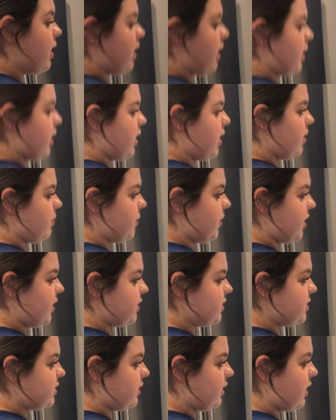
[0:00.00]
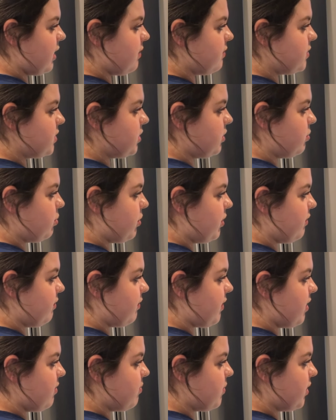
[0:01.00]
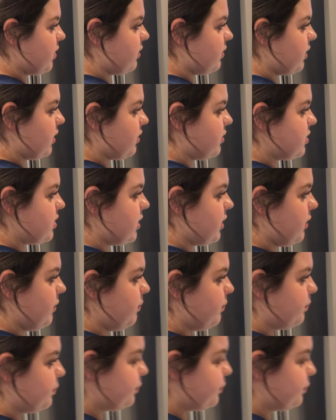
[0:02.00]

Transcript: And I still have 0.5 milliliters here.